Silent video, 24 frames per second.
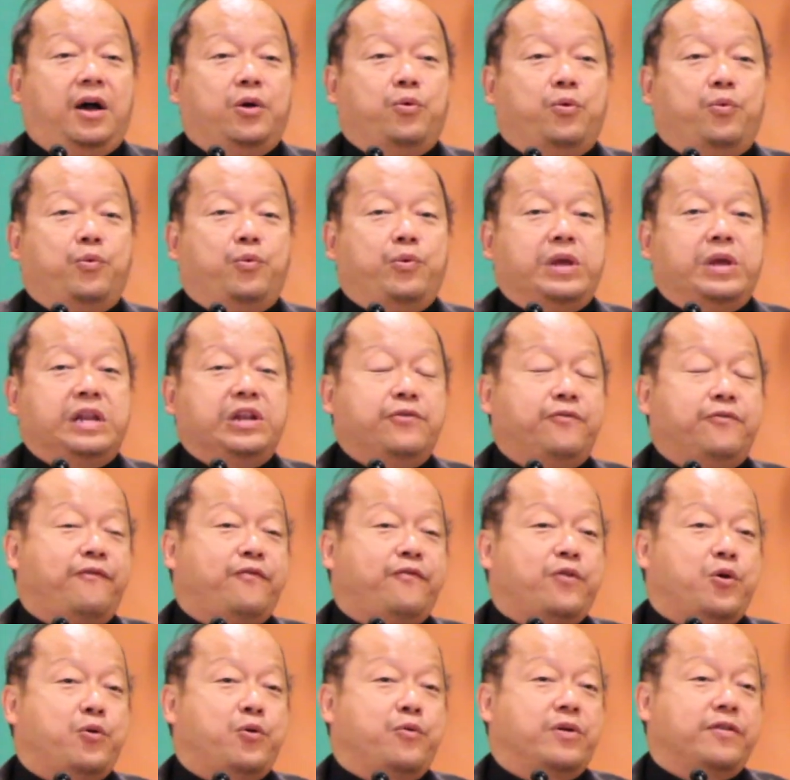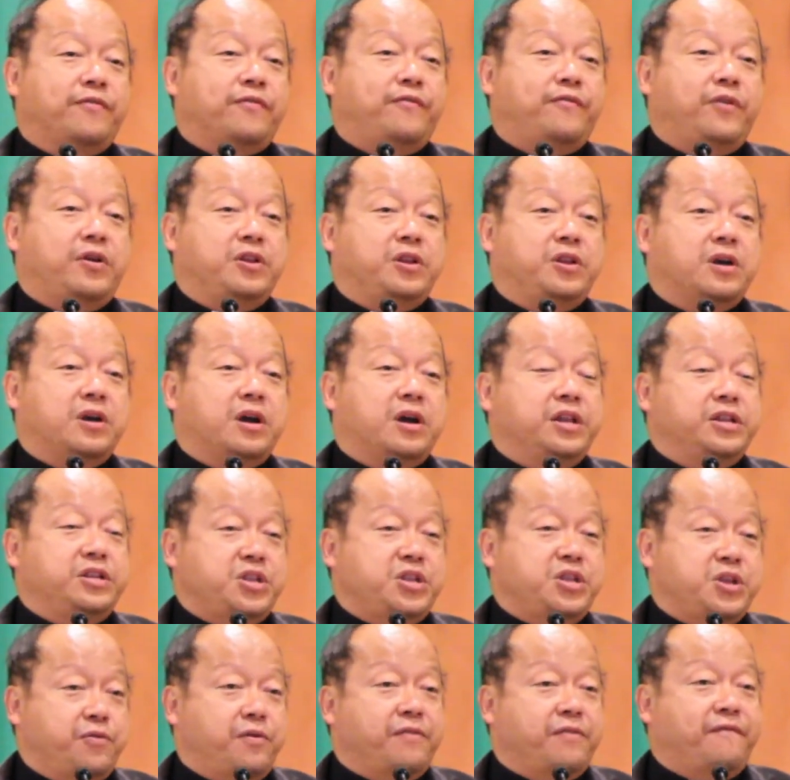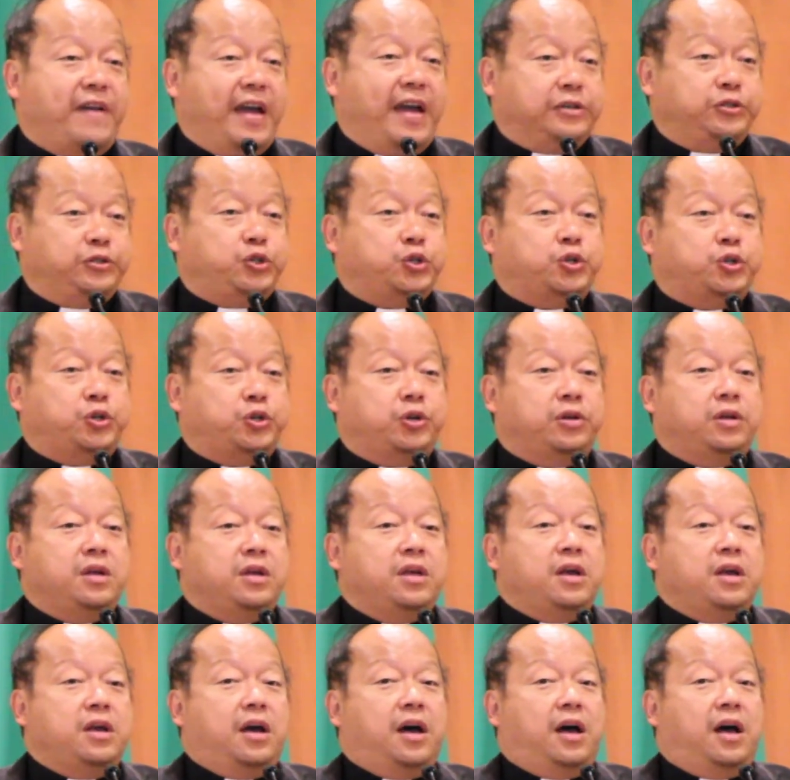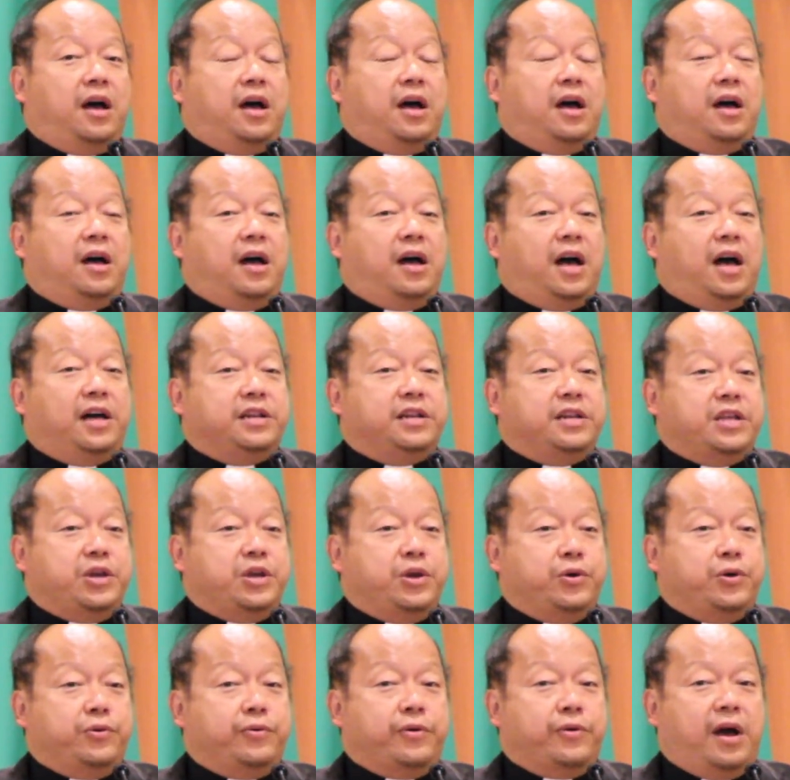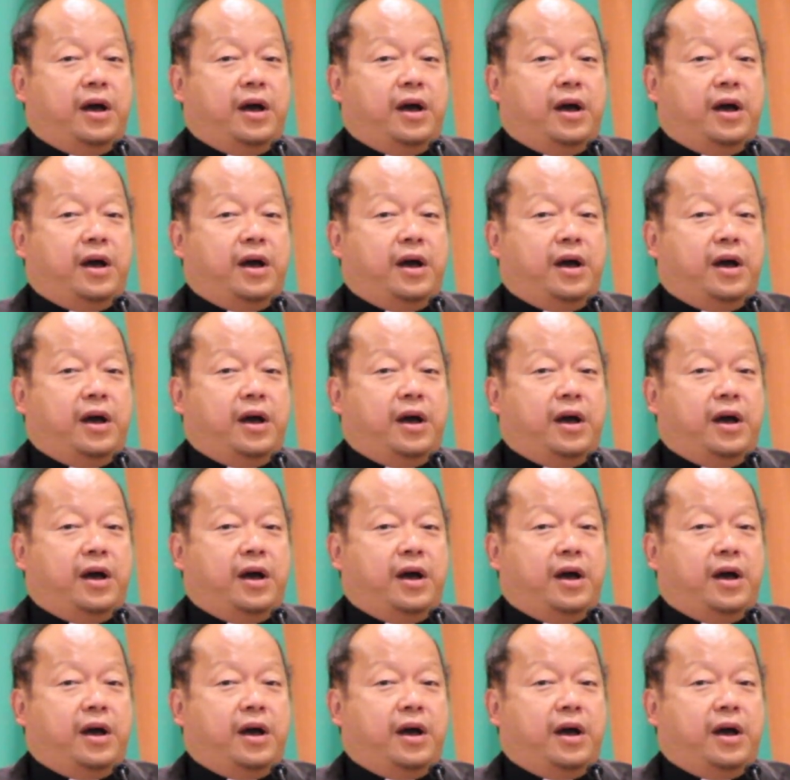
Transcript: We look forward for a new adventure, a new